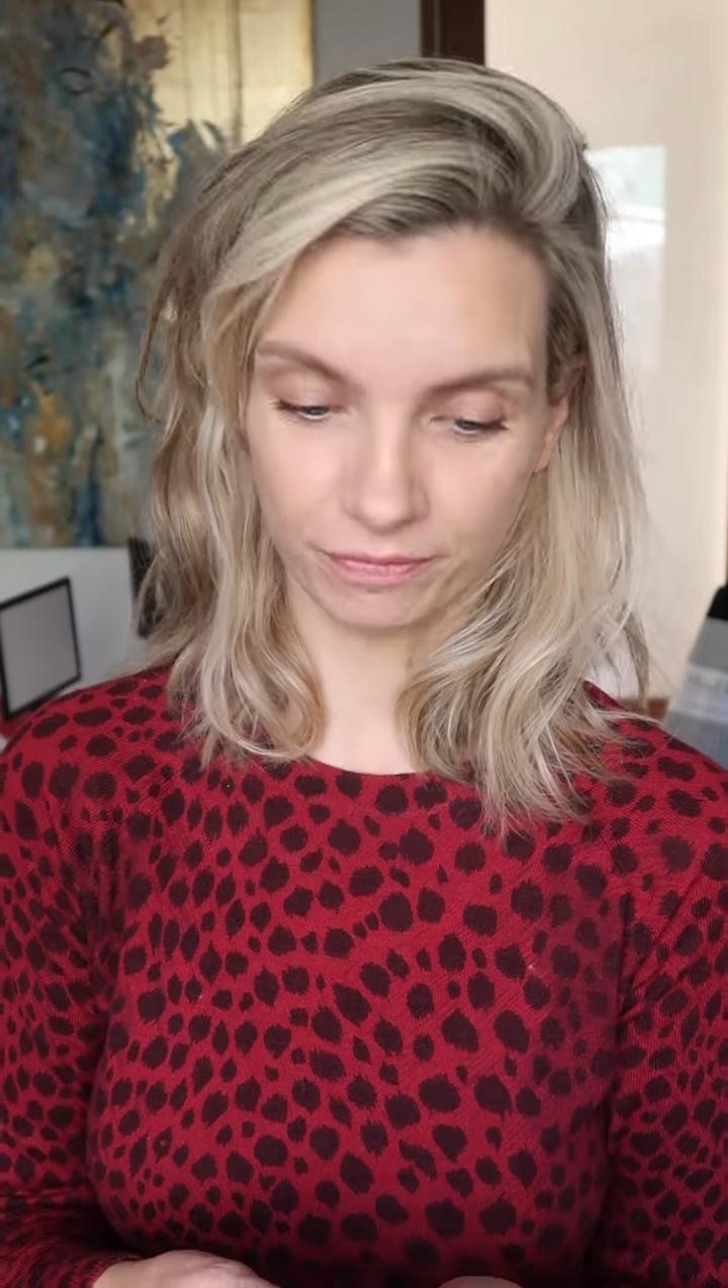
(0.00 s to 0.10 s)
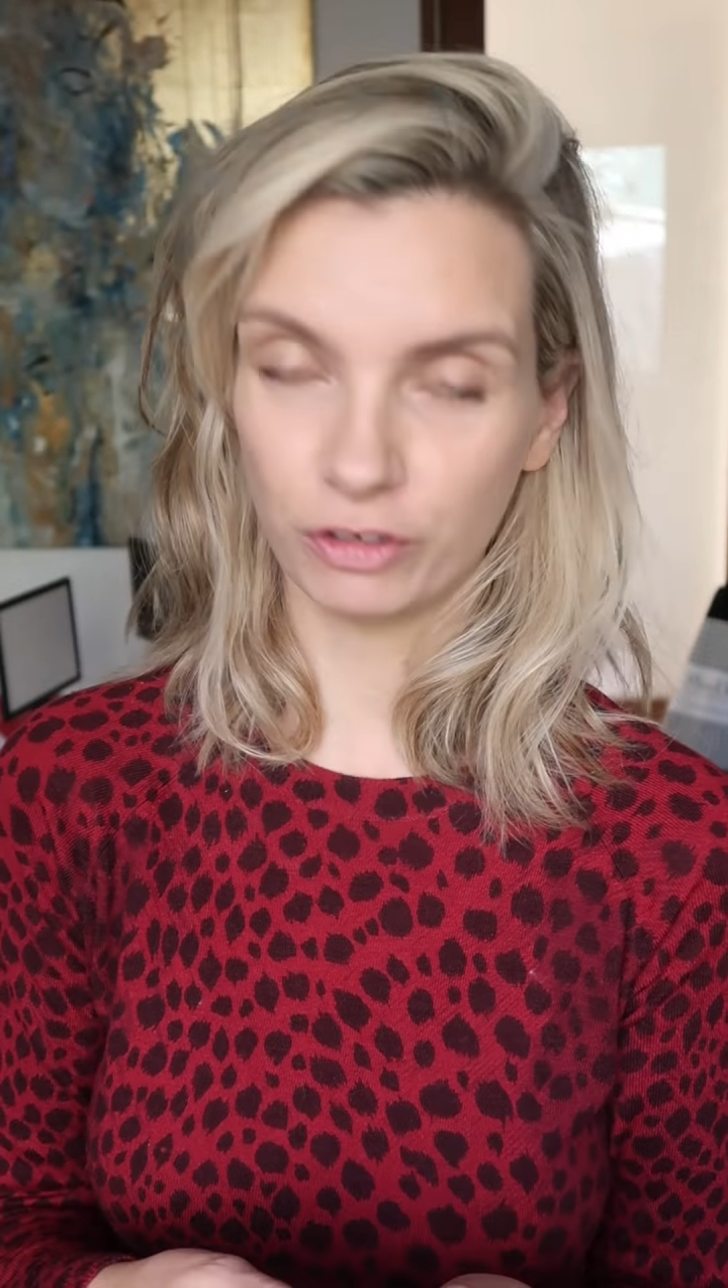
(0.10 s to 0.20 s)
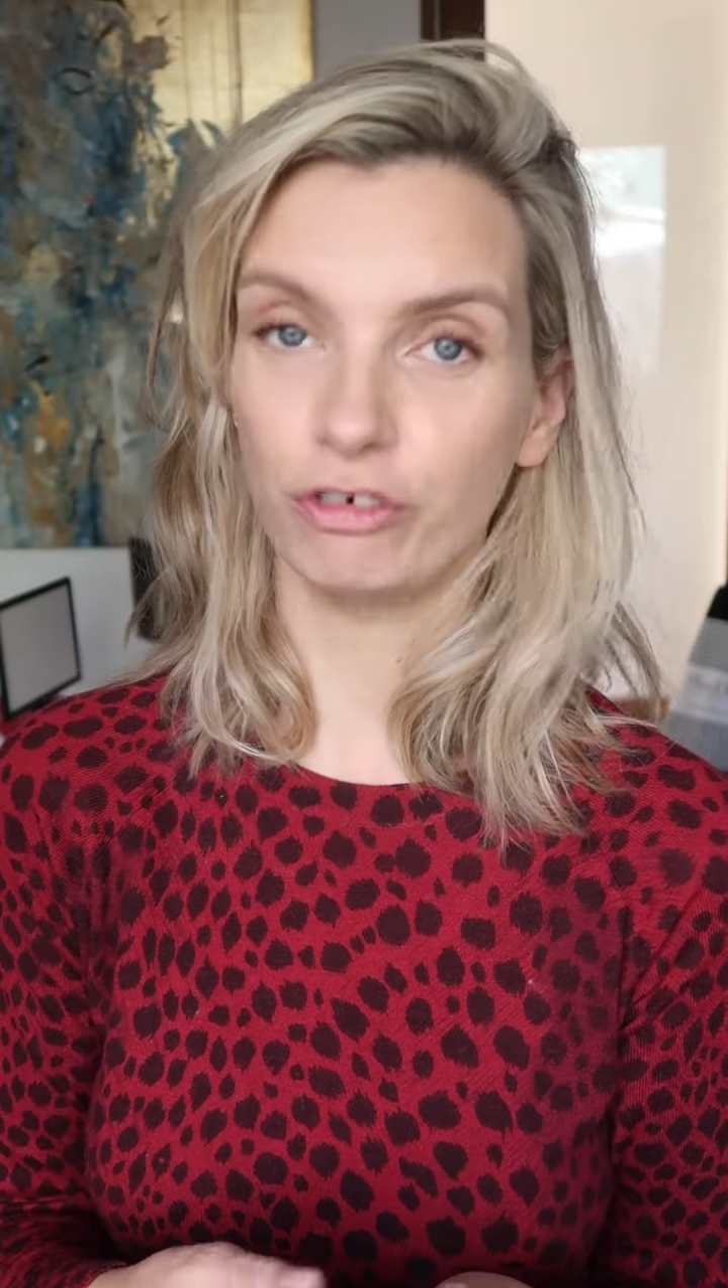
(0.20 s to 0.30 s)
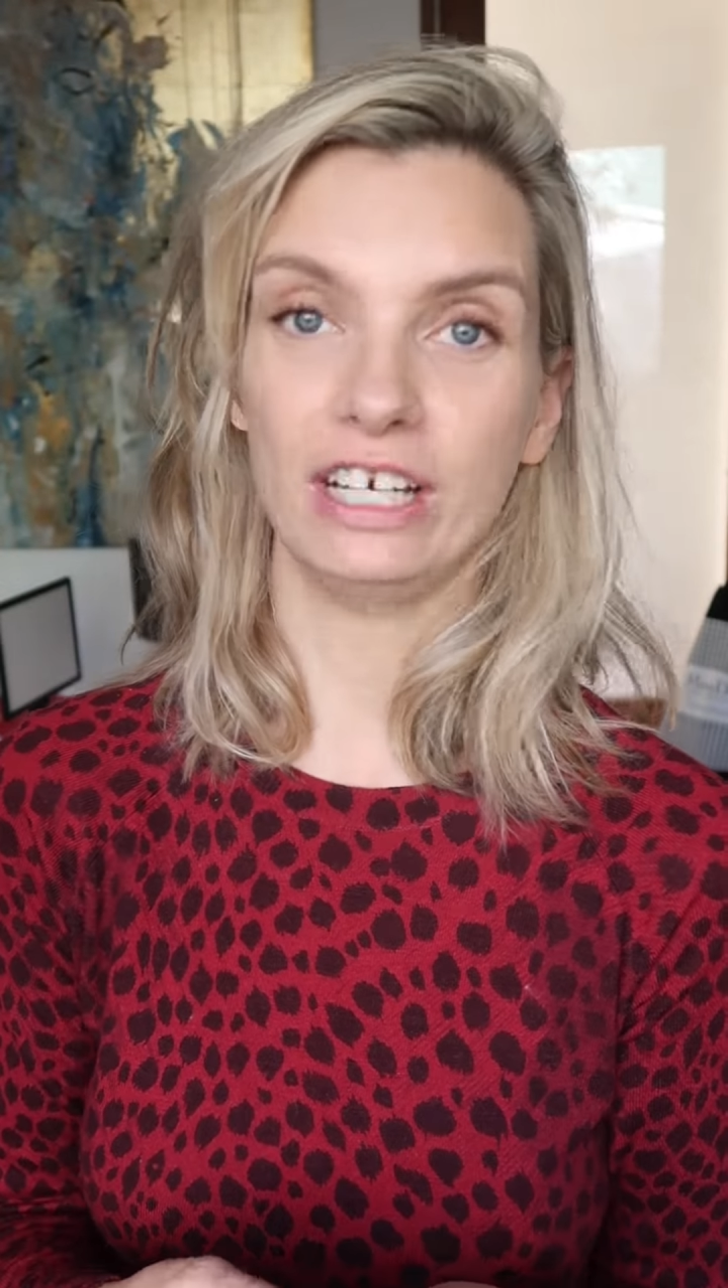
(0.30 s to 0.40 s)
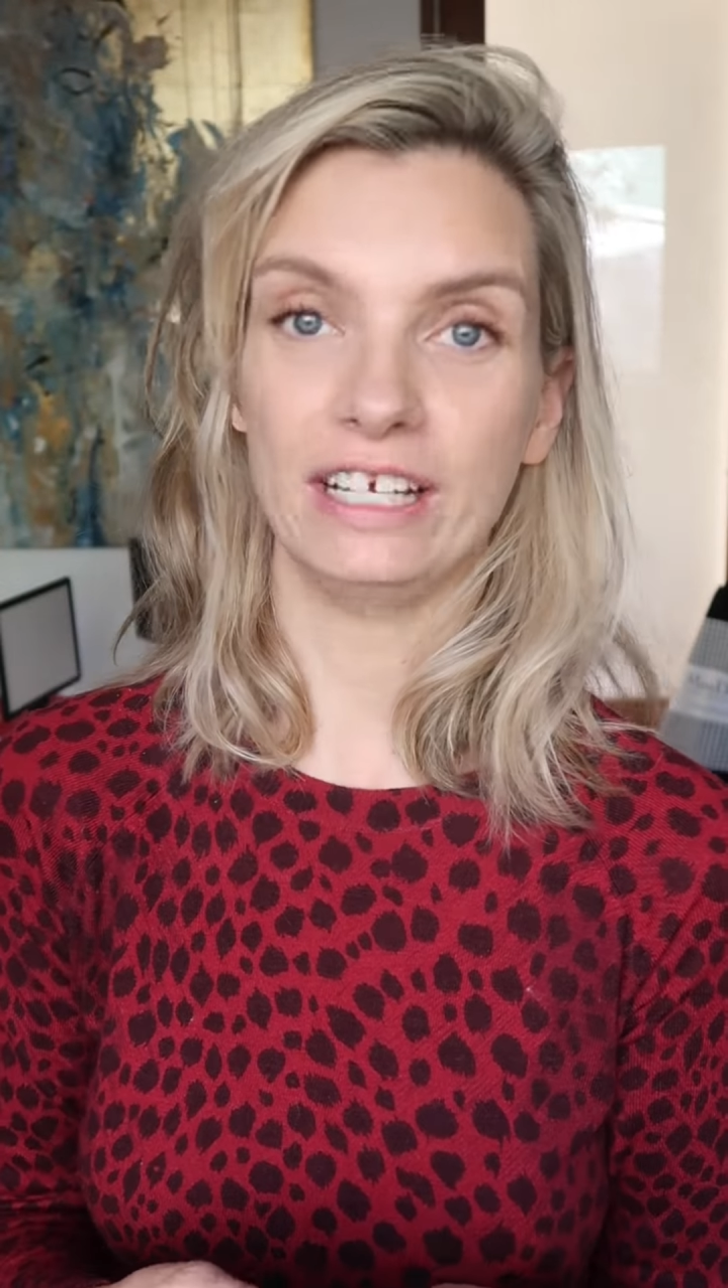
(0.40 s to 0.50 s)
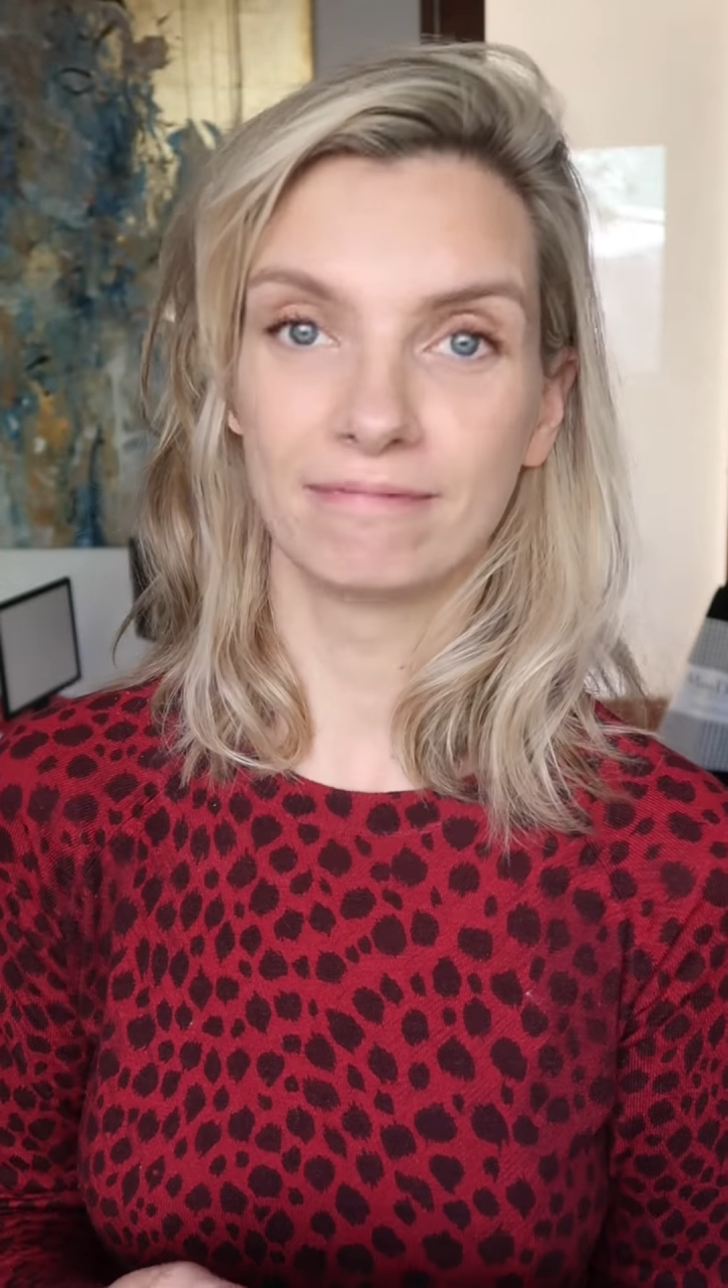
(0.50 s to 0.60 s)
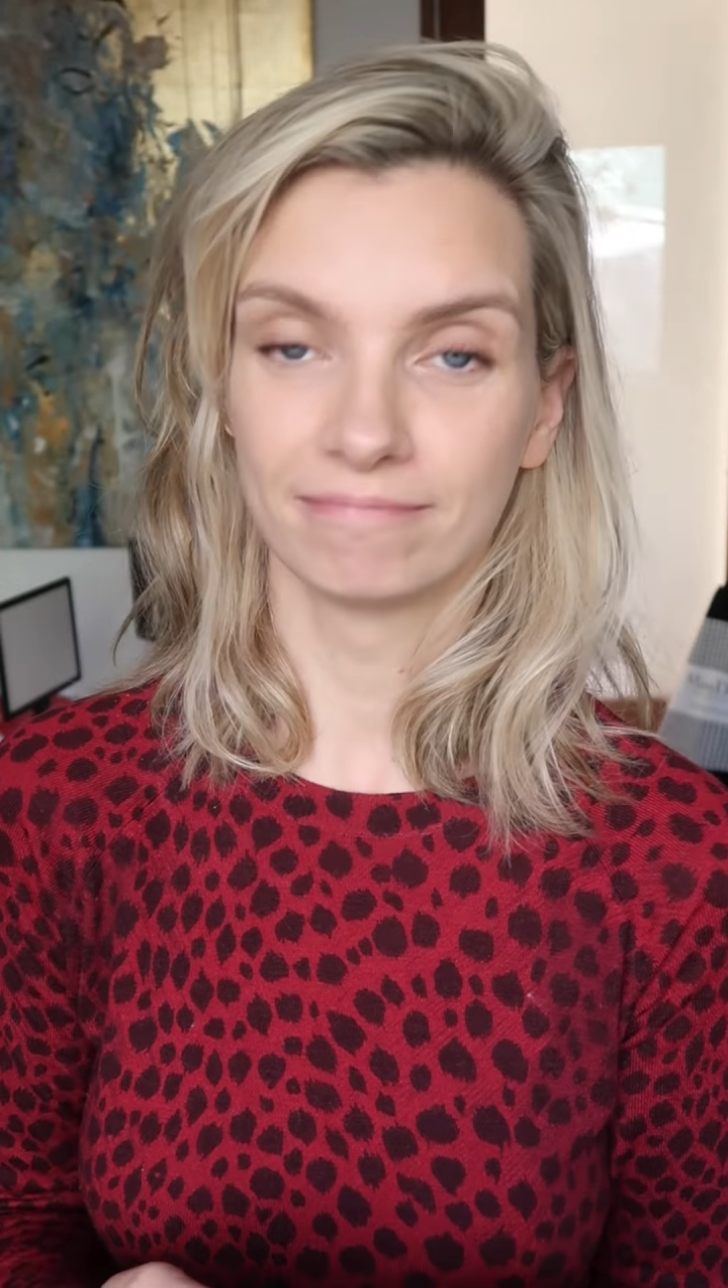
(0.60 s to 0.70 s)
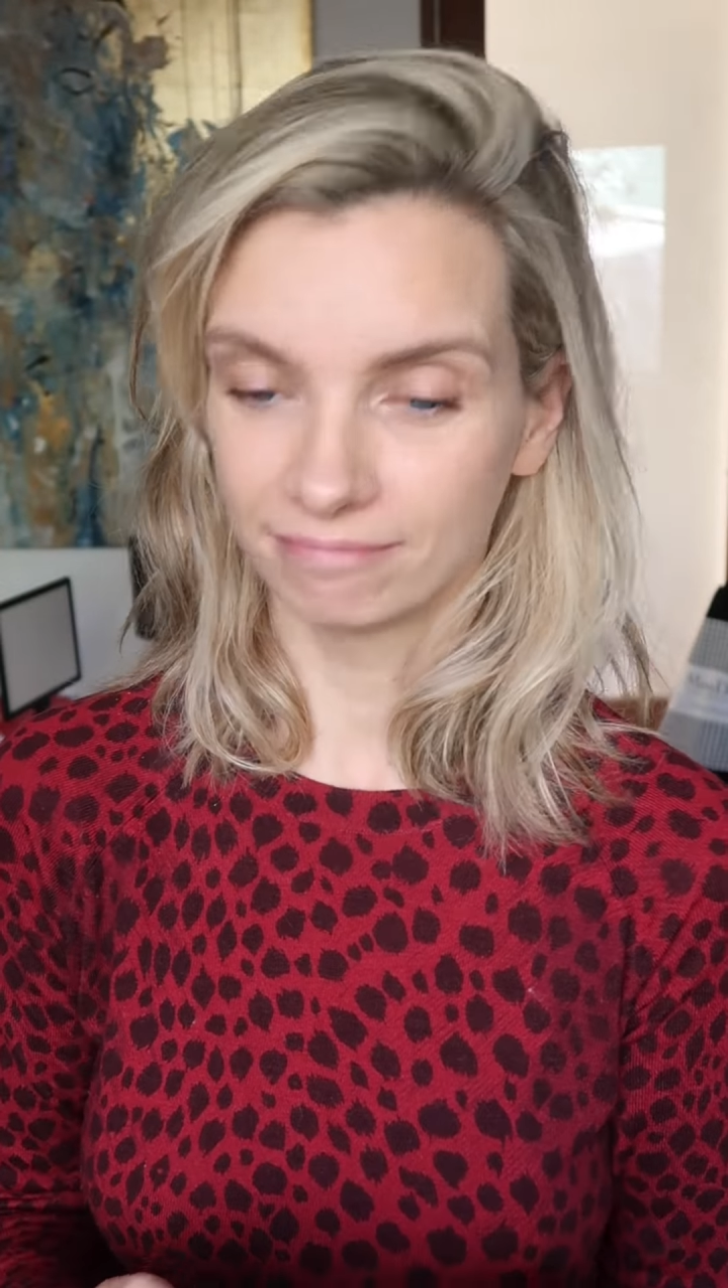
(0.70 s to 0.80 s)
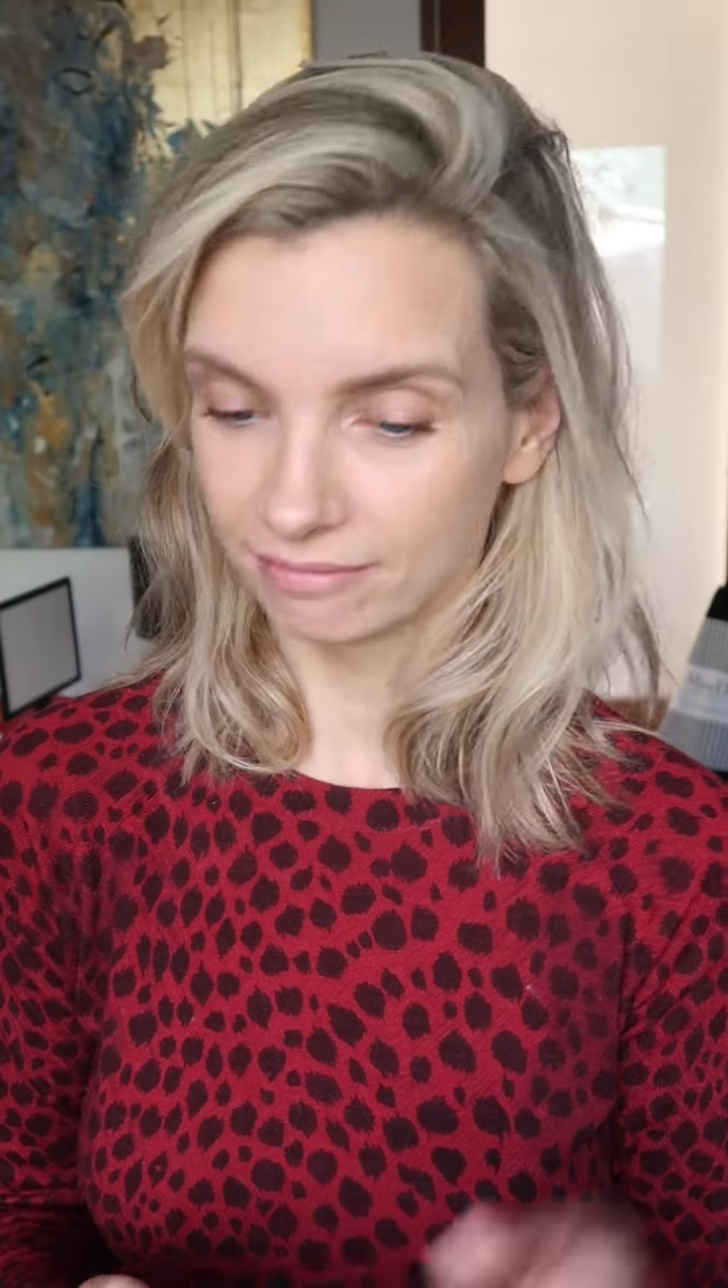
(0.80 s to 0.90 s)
Crilly.